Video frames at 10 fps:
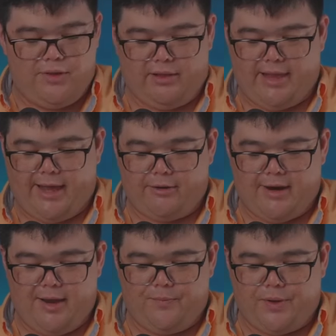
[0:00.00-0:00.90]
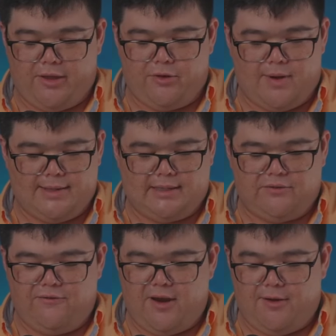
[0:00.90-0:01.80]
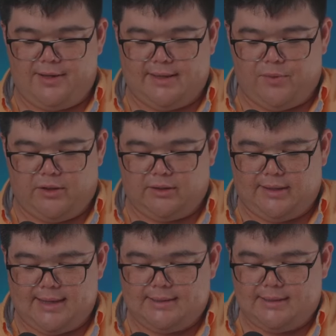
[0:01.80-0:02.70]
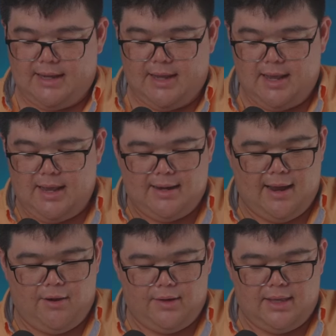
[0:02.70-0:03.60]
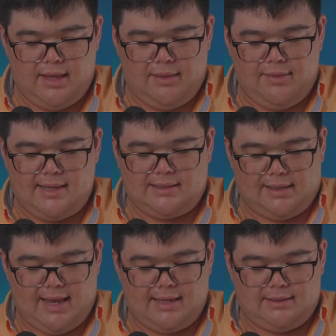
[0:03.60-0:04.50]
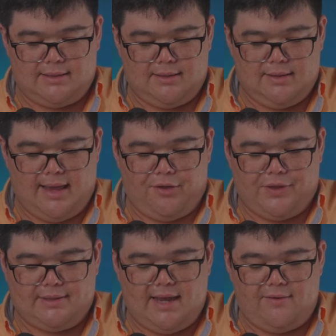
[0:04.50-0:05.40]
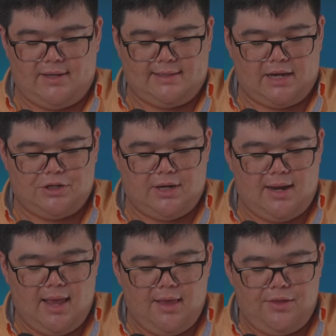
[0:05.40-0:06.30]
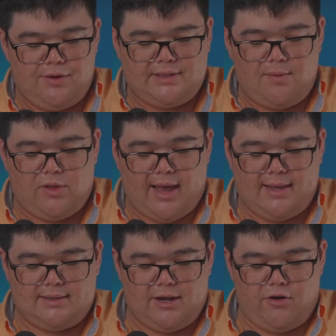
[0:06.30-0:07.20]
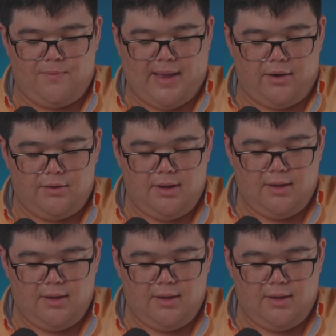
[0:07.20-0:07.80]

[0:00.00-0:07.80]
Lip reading: and the letter, right? But otherwise, it's a very similar list. Now, in this list, the health and safety section, there are some lines that are about